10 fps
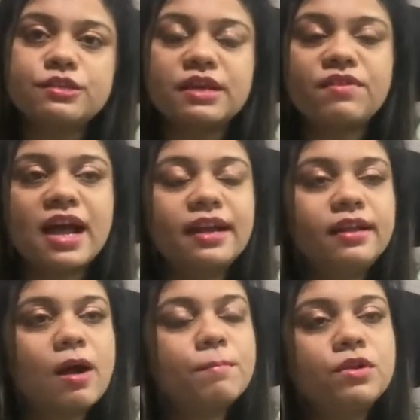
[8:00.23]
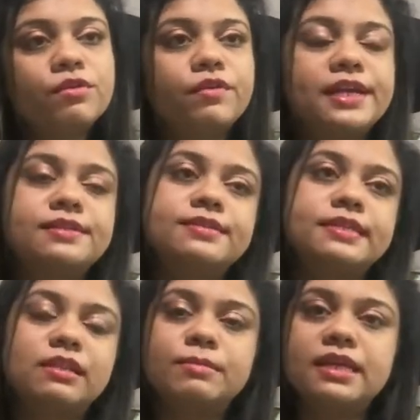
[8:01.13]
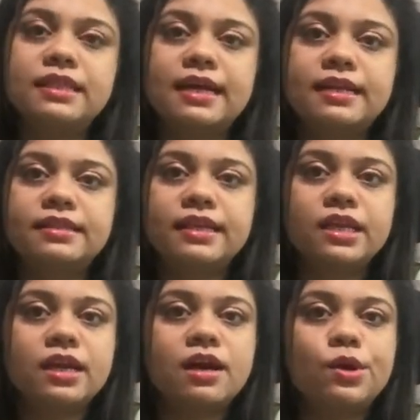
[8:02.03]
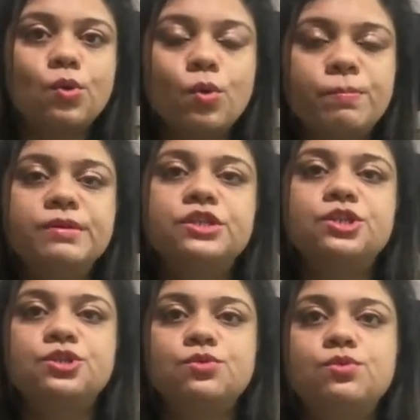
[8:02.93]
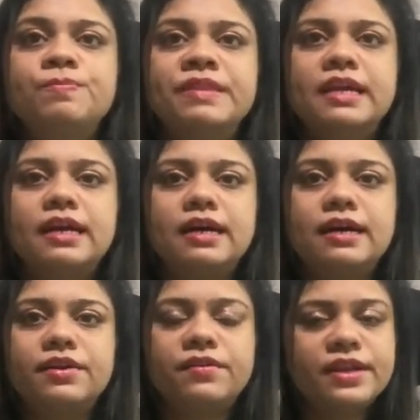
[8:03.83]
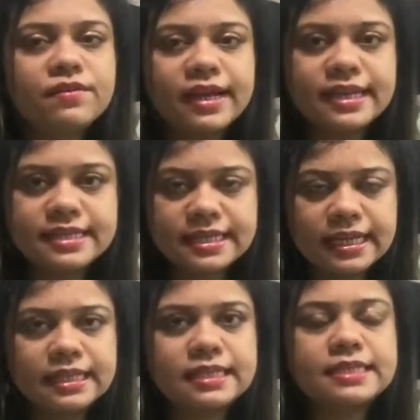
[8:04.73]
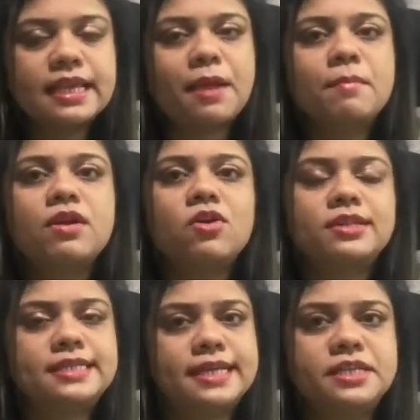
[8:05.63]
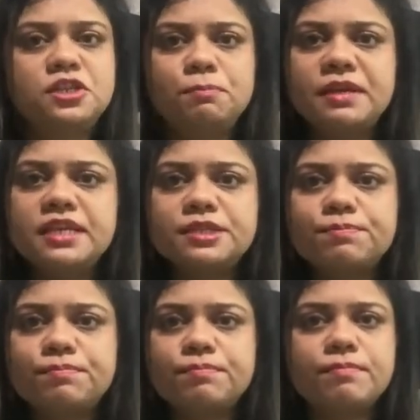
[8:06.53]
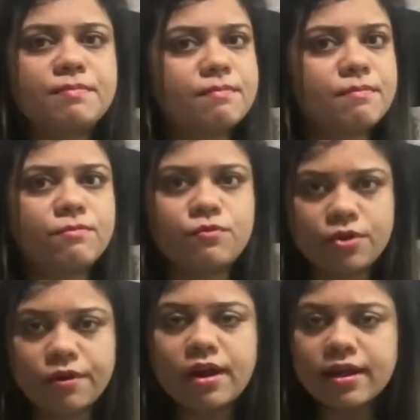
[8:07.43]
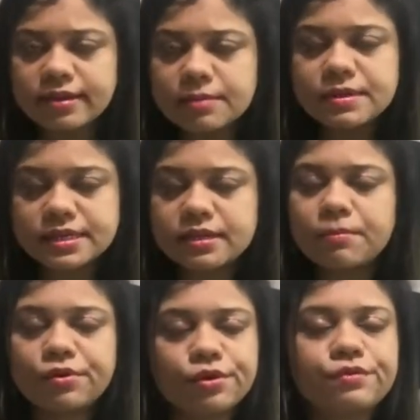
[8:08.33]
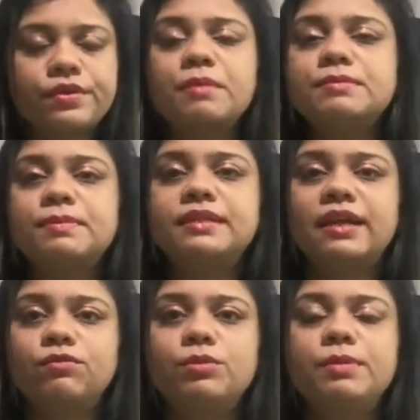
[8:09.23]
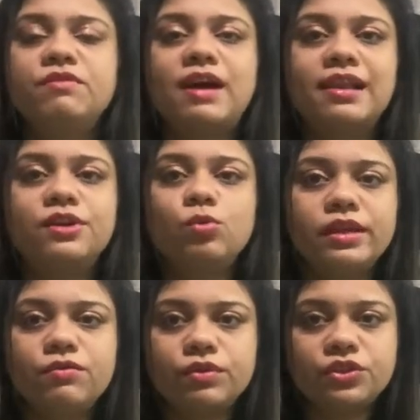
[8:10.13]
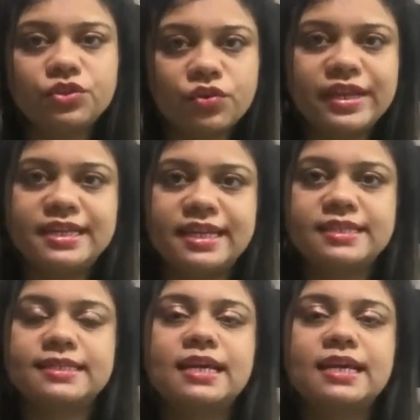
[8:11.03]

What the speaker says: so I've had a couple of writers tell me that they are open to rewriting the same content piece for unlimited number of times, but that would be valid only for 3 days.